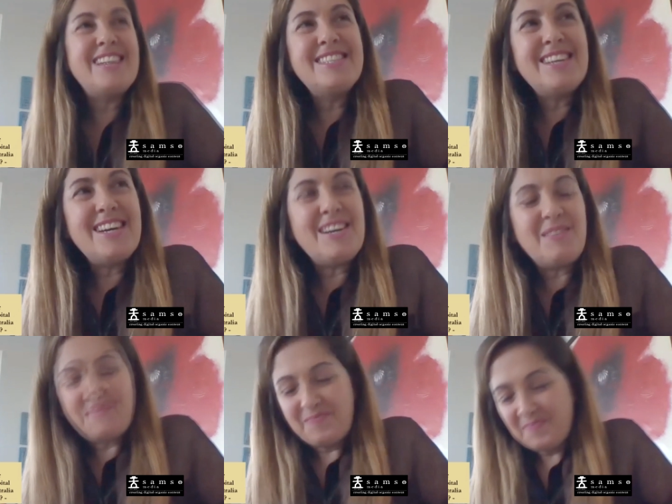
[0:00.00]

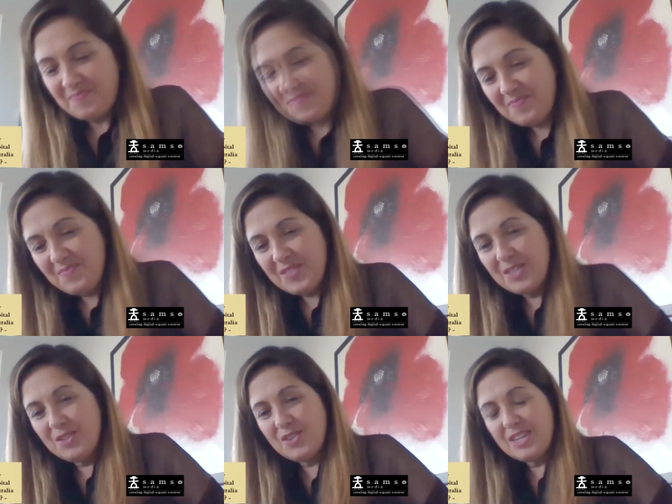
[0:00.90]

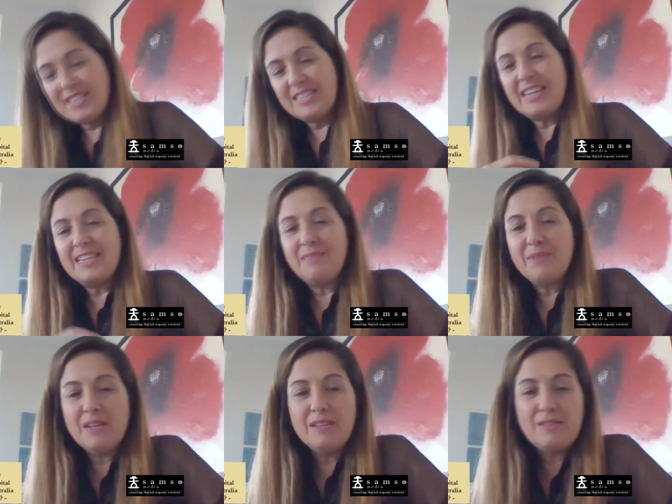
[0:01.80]
an
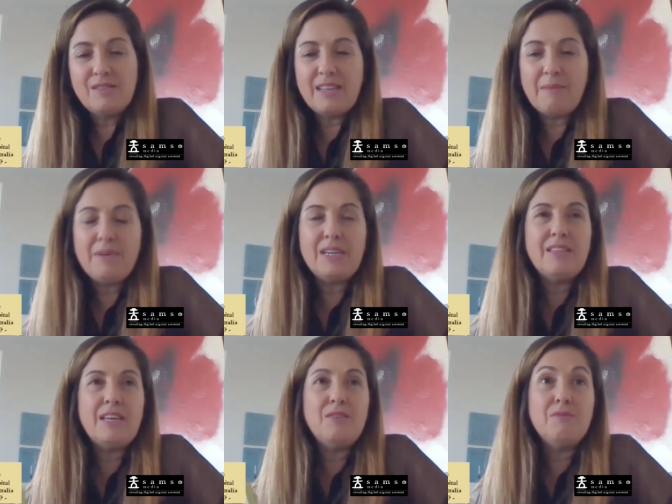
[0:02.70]
email to somebody
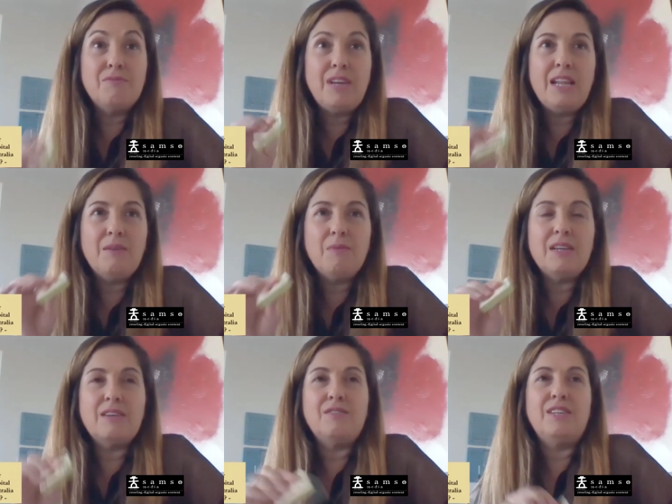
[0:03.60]
that you really
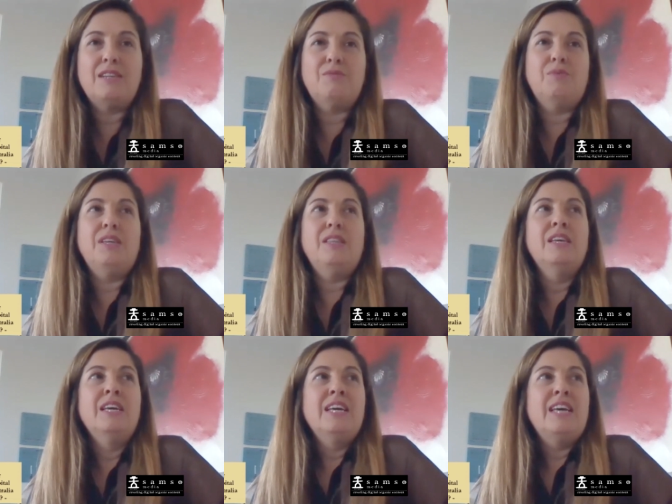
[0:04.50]
want to connect with,
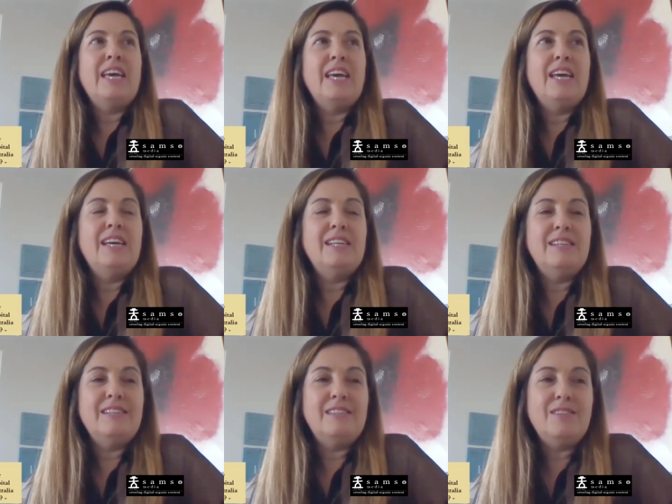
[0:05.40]

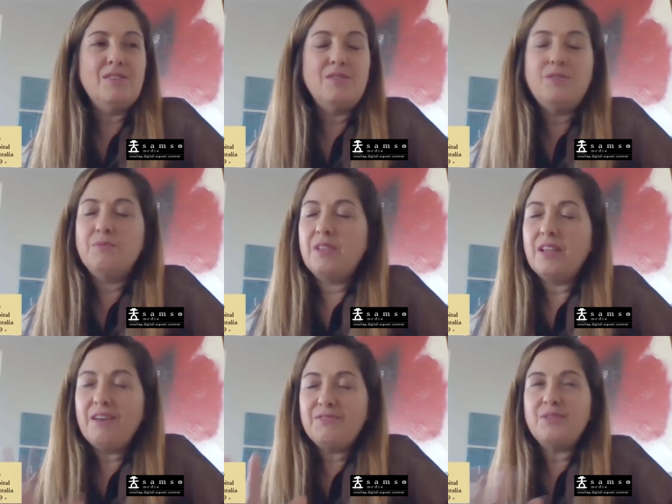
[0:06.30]
and you know, you would
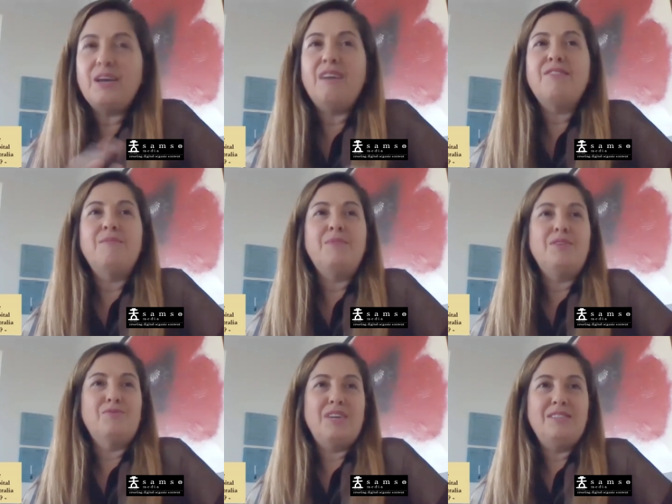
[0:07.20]
love to have them in
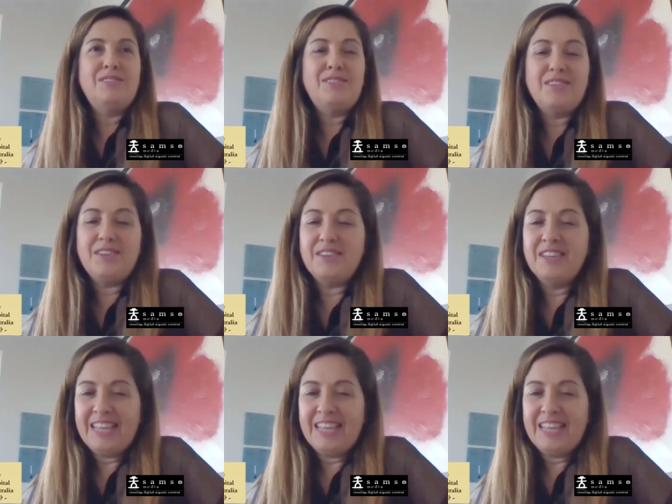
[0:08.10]
your register,